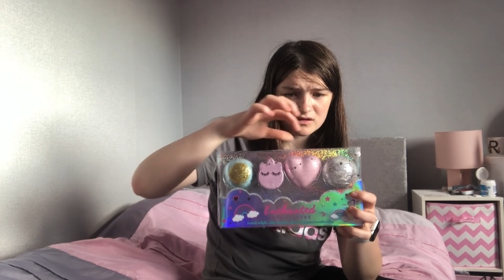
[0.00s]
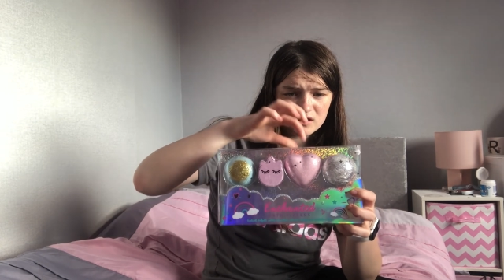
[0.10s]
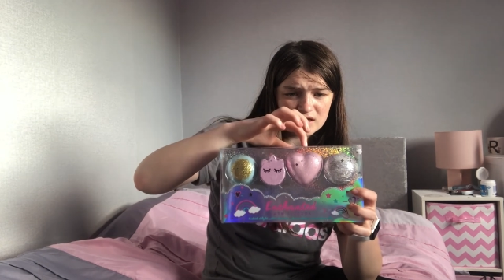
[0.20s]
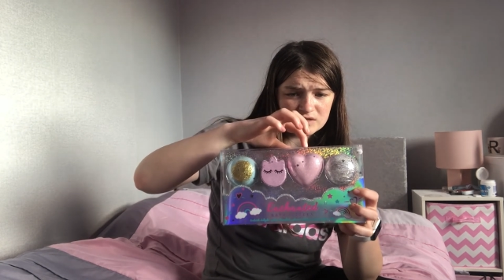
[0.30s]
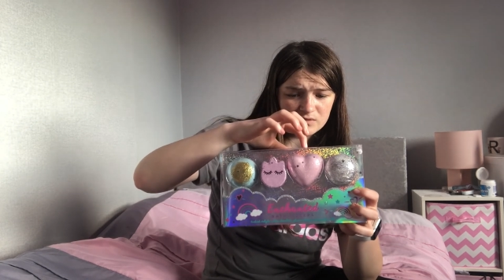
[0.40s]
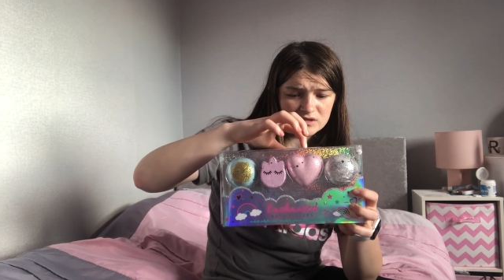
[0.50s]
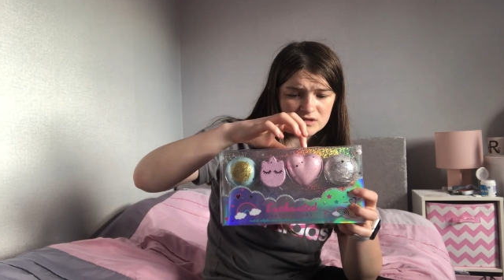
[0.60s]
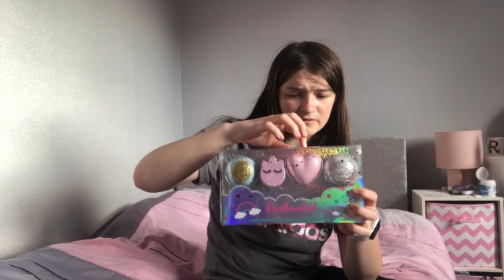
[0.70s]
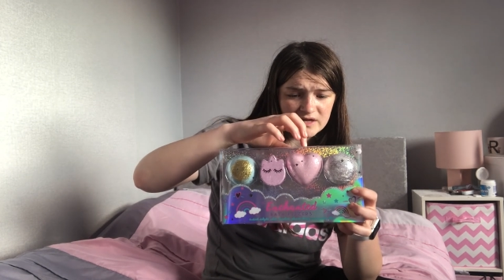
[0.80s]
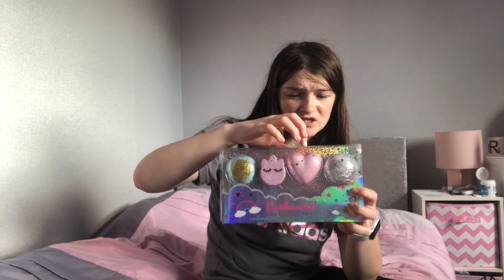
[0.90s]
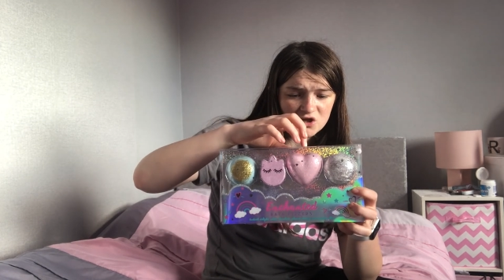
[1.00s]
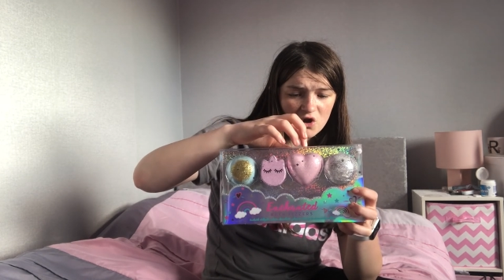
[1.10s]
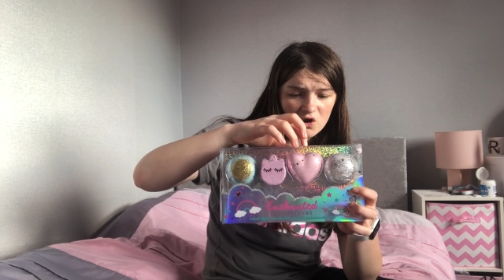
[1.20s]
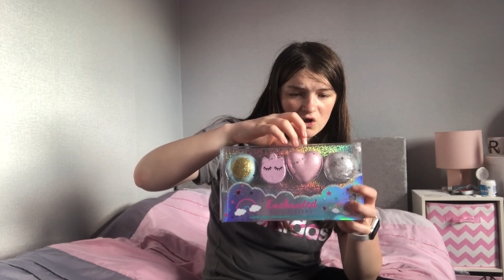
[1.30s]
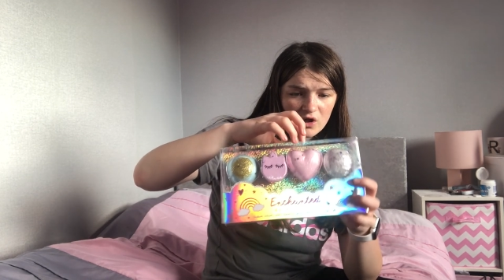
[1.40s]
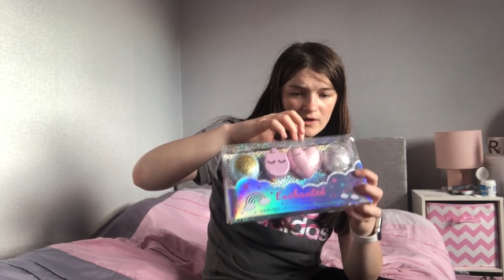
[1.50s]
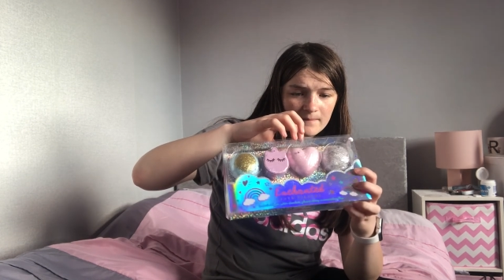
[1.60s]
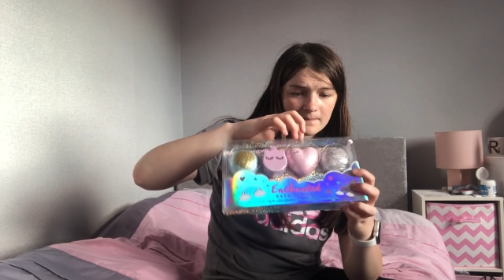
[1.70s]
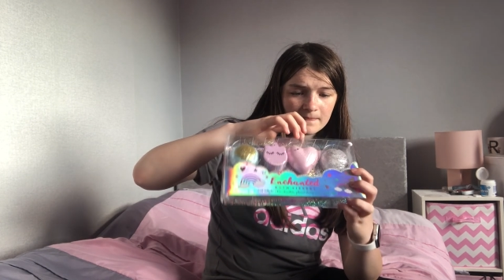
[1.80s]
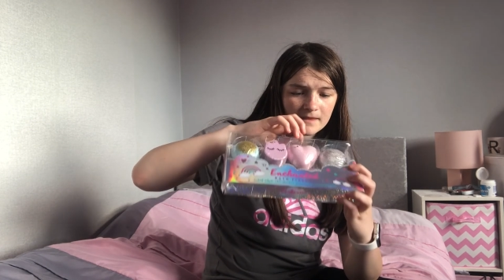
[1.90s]
this one's the white chocolate,
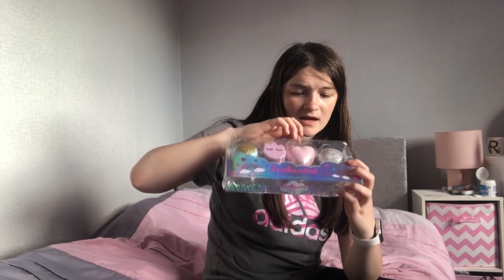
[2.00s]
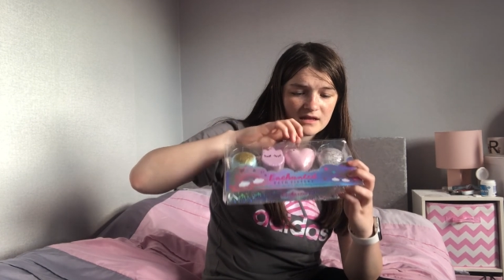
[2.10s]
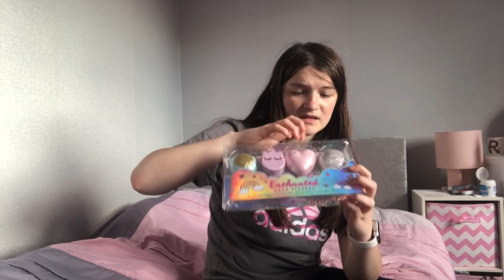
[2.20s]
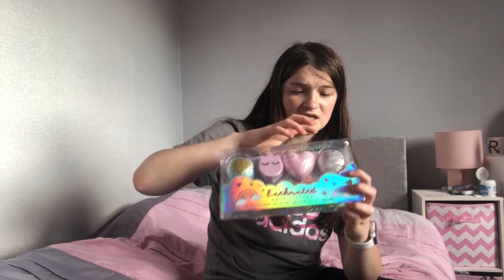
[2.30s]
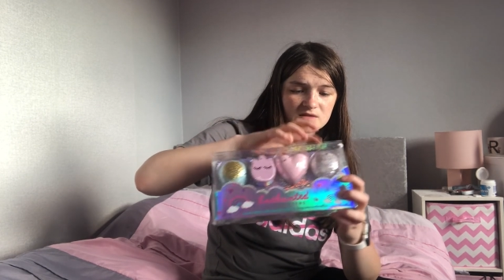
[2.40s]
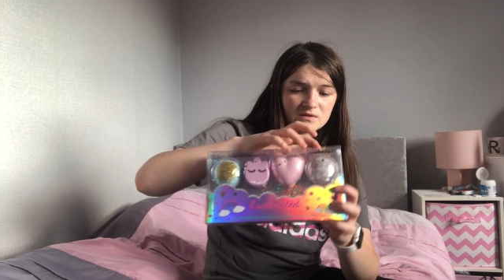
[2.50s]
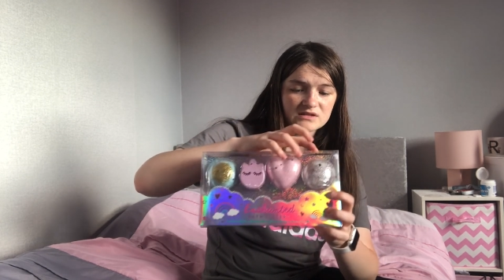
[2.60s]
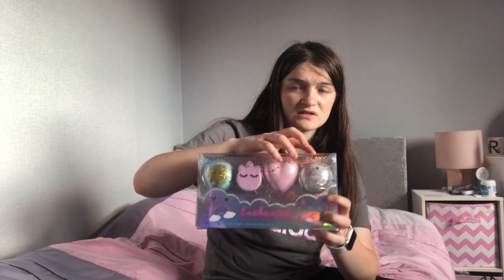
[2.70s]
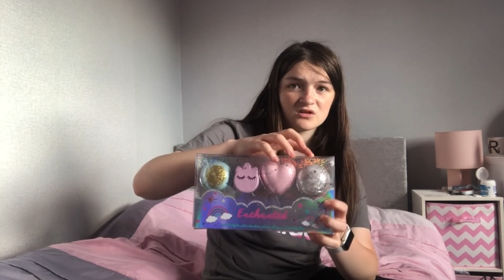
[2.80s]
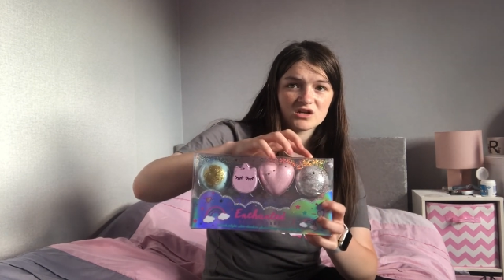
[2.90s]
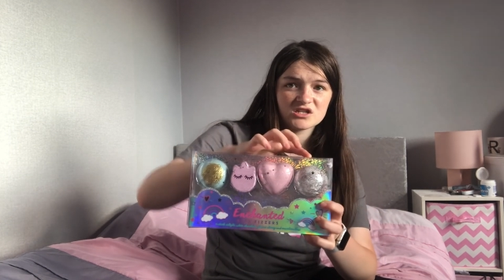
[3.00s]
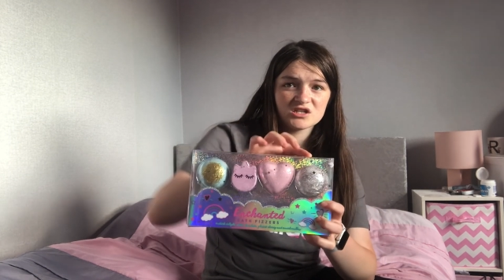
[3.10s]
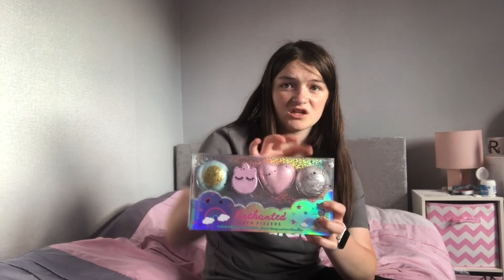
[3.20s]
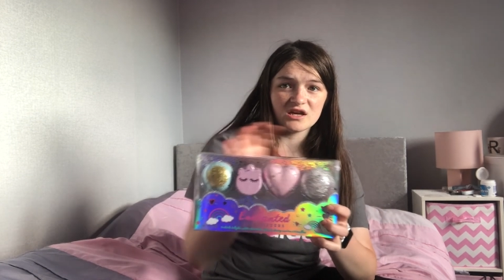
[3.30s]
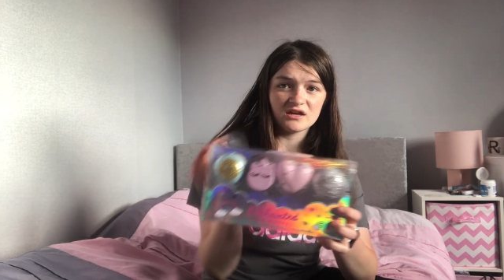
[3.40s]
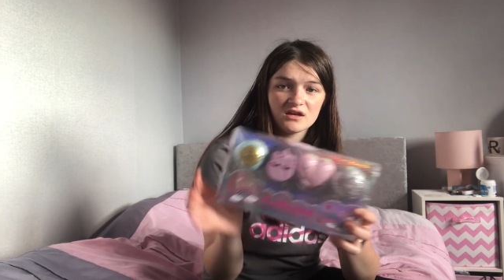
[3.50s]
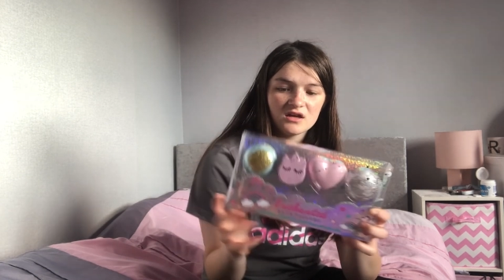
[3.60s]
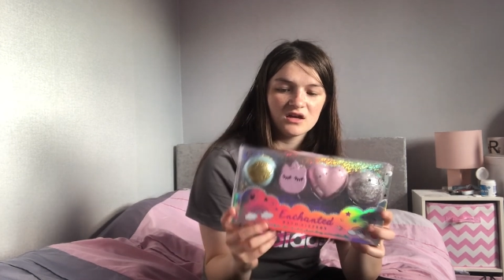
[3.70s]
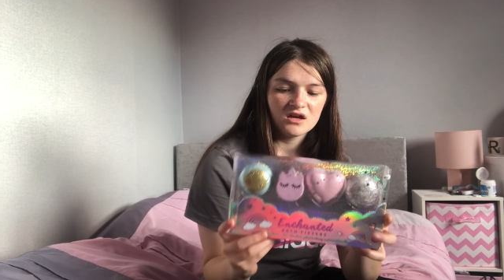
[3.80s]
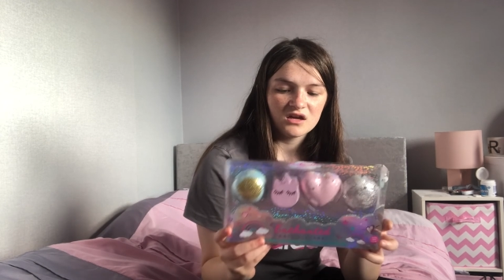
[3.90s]
and this one's the Turkish Delight.
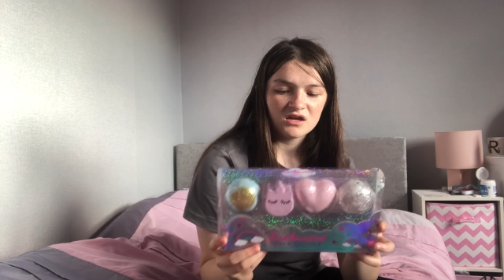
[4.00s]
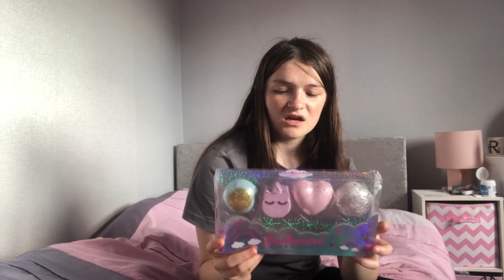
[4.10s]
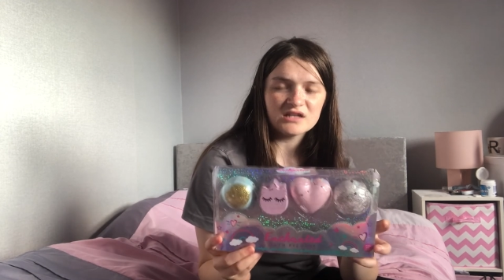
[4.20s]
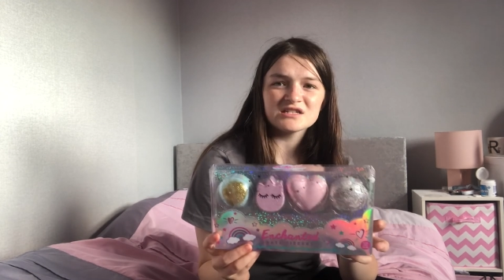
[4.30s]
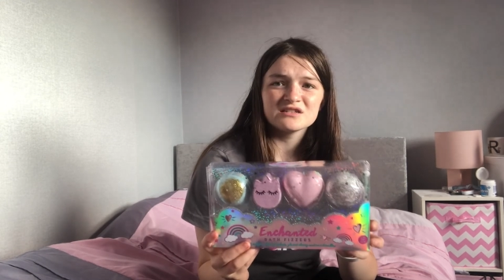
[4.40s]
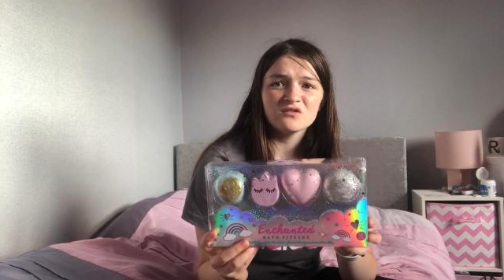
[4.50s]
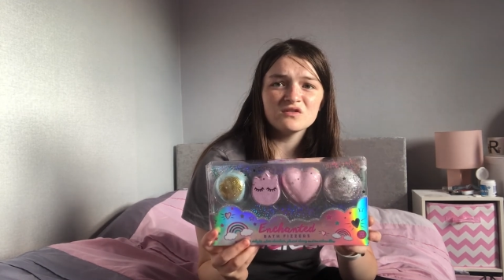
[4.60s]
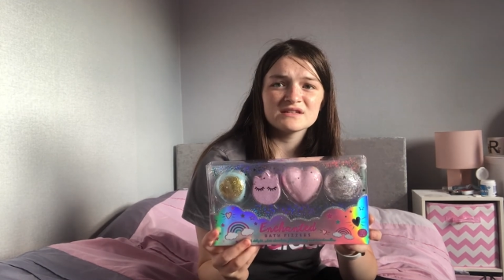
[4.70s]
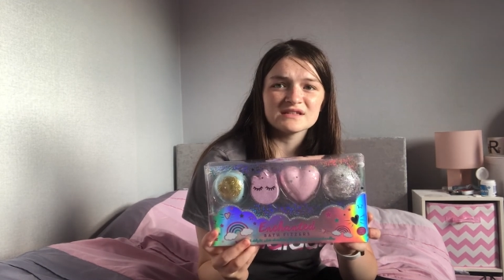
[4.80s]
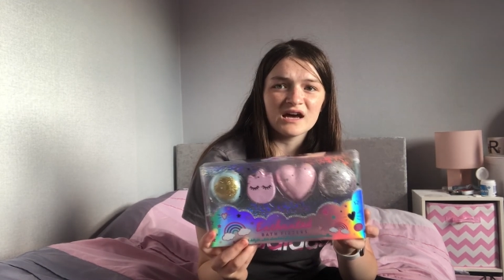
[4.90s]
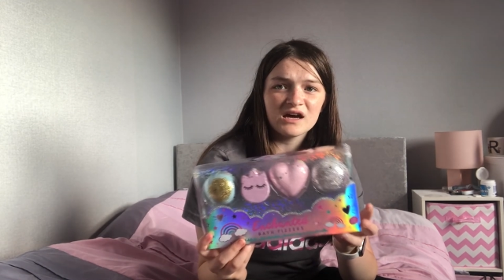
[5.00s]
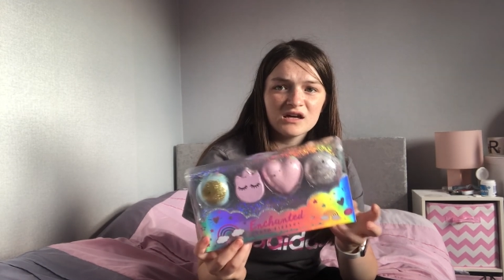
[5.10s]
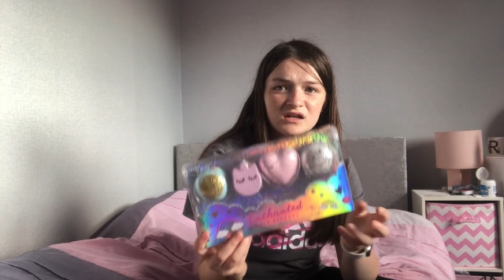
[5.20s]
I just noticed that.